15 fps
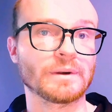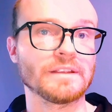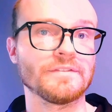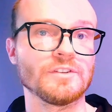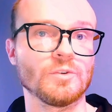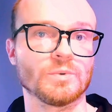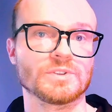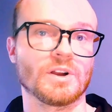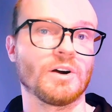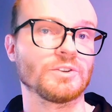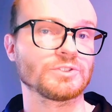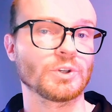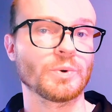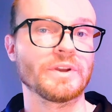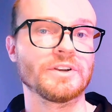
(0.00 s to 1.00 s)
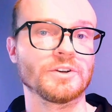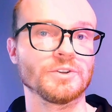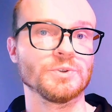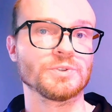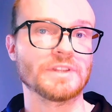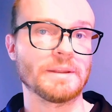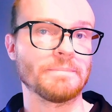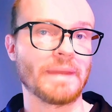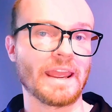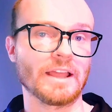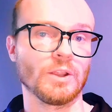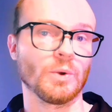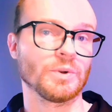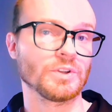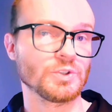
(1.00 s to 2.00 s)
Preview was also introduced in
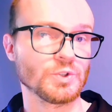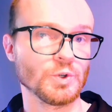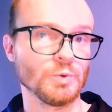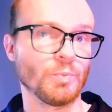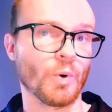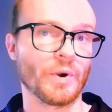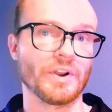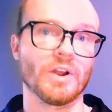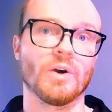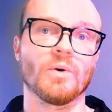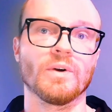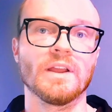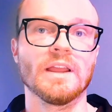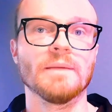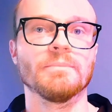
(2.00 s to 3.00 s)
Payload 2.0,